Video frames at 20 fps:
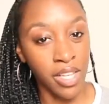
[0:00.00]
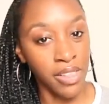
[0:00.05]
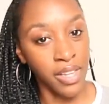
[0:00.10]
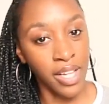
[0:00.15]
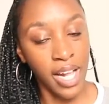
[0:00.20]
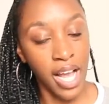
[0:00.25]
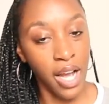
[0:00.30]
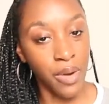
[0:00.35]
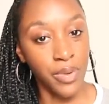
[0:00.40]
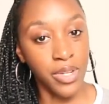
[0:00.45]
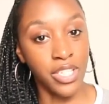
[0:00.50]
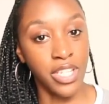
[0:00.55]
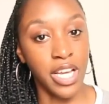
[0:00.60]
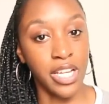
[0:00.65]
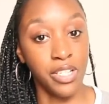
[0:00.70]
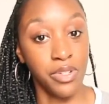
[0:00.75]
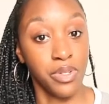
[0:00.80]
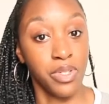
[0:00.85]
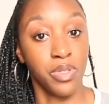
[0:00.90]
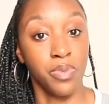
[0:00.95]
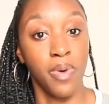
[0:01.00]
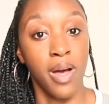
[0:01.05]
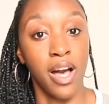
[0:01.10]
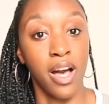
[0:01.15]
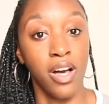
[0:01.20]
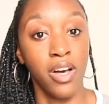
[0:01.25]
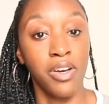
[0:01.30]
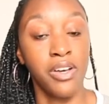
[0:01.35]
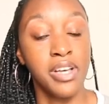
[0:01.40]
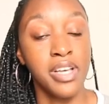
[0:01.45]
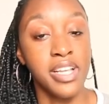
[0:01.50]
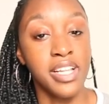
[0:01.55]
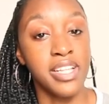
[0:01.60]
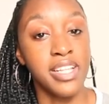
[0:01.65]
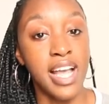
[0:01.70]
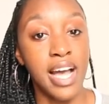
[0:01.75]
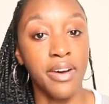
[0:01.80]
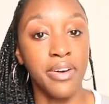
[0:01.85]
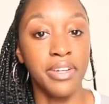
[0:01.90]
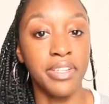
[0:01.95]
that I wish I knew as well.
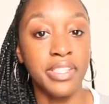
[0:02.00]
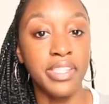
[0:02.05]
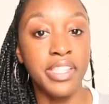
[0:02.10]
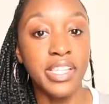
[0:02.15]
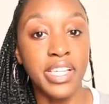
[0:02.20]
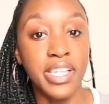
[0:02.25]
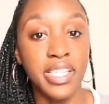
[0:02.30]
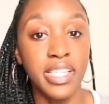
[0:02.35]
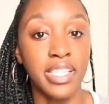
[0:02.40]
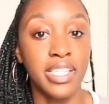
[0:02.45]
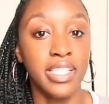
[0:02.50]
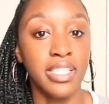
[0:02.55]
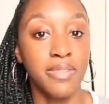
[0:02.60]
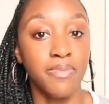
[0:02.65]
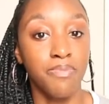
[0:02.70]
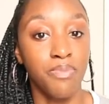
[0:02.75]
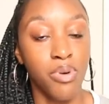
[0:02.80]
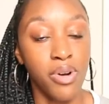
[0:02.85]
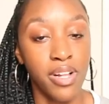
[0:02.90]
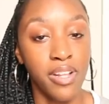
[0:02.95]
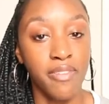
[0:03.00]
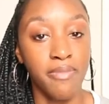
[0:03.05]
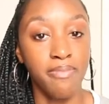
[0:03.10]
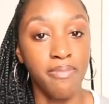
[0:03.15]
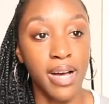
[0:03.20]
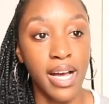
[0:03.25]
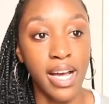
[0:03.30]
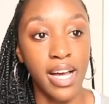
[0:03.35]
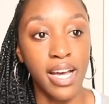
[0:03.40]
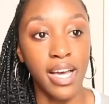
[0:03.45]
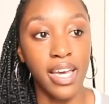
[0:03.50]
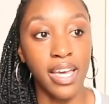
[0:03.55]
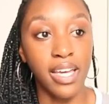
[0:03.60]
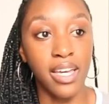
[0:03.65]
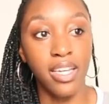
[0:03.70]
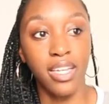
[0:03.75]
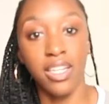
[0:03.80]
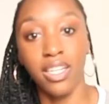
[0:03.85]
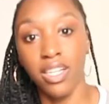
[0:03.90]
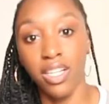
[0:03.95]
Now at this point of
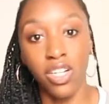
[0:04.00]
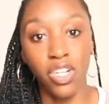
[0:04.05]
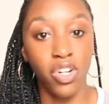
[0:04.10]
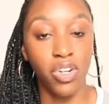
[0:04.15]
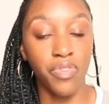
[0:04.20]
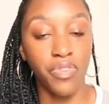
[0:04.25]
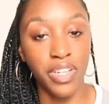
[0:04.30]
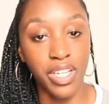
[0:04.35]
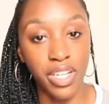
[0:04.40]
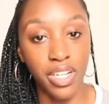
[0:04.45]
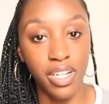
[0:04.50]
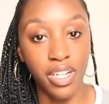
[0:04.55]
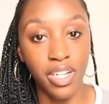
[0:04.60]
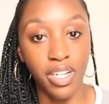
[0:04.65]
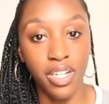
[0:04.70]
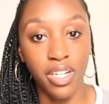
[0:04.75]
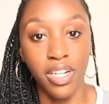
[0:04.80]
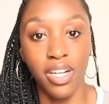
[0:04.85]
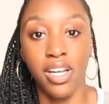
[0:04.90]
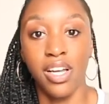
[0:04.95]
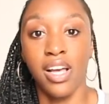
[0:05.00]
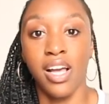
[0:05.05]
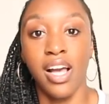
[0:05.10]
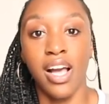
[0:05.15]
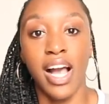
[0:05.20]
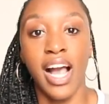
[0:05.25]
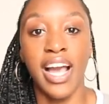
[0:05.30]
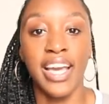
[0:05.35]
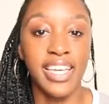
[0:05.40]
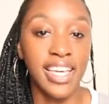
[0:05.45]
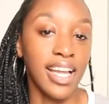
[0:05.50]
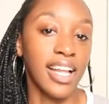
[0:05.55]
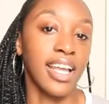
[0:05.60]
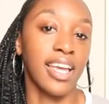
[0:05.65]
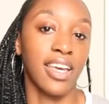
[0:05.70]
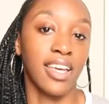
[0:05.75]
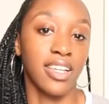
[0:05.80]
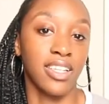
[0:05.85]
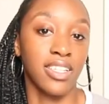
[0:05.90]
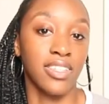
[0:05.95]
my career, I get
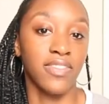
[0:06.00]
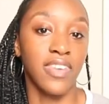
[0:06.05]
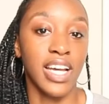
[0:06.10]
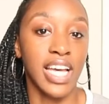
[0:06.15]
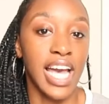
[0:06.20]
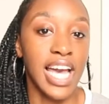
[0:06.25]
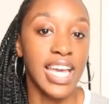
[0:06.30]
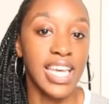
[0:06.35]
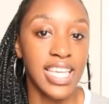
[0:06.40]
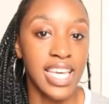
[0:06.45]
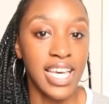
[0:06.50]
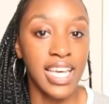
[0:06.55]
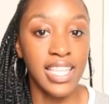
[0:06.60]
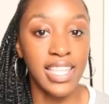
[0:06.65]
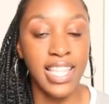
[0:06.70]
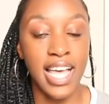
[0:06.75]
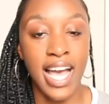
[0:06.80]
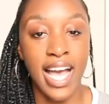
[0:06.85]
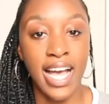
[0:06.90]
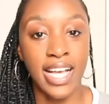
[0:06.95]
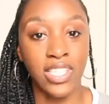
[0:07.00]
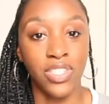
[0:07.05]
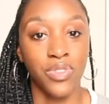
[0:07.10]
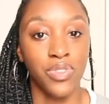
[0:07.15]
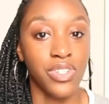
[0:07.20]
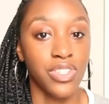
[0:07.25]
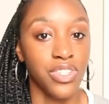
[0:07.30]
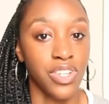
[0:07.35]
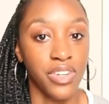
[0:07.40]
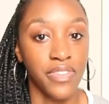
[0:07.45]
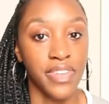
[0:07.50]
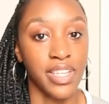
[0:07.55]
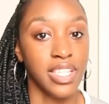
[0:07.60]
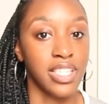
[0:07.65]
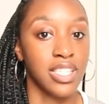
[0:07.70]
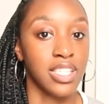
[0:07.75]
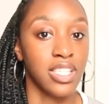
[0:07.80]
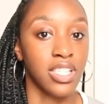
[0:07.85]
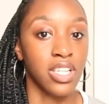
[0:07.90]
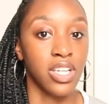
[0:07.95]
it, right? I get that as a
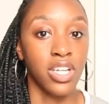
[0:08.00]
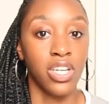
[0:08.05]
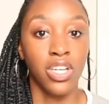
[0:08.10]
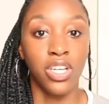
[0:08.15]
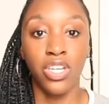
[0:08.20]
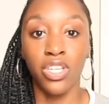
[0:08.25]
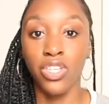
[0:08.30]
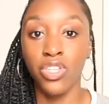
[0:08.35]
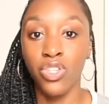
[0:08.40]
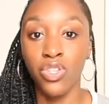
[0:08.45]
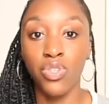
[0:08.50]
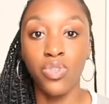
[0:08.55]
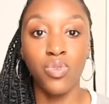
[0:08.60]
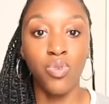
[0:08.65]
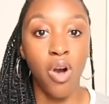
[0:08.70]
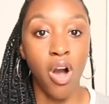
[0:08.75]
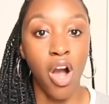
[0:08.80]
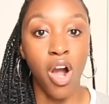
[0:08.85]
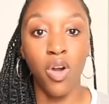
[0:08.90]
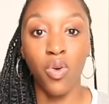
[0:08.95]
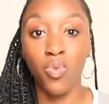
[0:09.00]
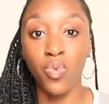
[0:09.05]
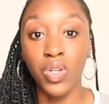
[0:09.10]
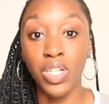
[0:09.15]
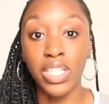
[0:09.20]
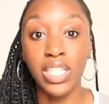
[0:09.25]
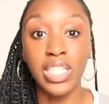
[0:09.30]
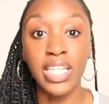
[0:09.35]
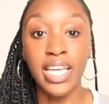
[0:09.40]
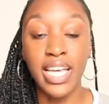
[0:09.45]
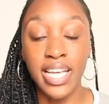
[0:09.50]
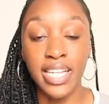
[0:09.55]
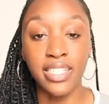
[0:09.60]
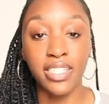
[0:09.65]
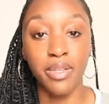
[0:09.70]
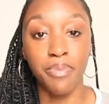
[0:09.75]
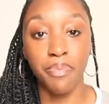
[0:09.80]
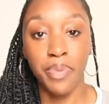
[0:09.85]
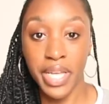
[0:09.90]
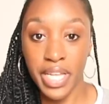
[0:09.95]
reservist, you are really
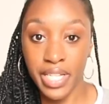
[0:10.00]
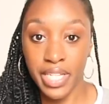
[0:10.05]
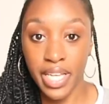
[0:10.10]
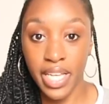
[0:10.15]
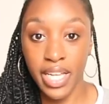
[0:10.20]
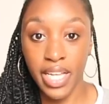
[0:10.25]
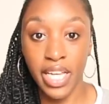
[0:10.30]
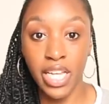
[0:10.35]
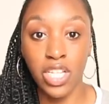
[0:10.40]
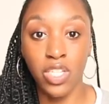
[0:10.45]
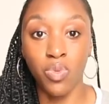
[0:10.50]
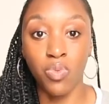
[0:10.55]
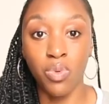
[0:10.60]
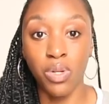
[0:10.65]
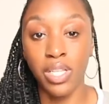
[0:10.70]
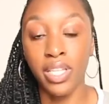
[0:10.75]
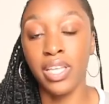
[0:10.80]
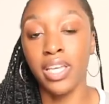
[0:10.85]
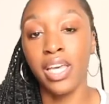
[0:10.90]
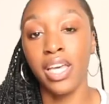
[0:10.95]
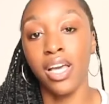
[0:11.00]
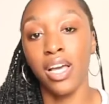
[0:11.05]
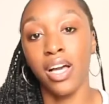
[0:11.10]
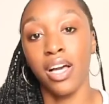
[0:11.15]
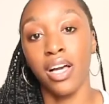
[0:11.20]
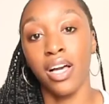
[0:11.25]
independent. It's really